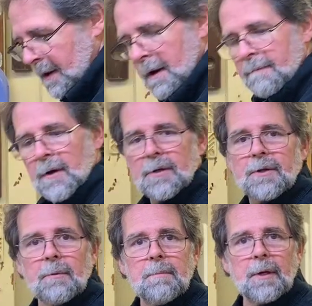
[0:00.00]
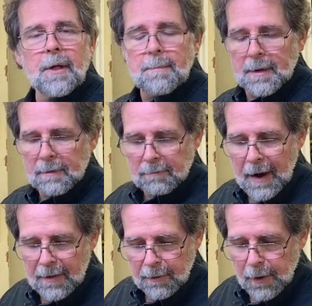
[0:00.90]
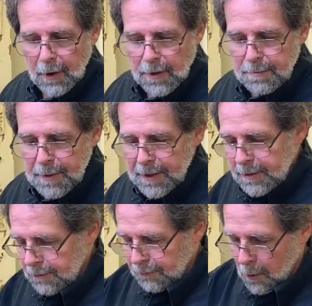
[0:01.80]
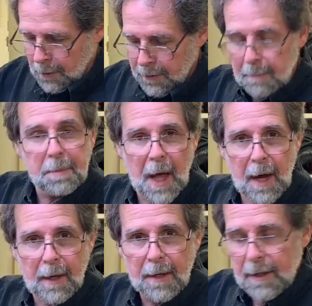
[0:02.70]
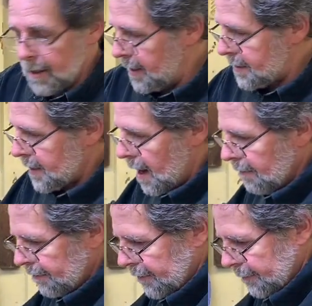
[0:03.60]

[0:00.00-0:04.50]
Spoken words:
Also milled up a rather large piece for the block itself.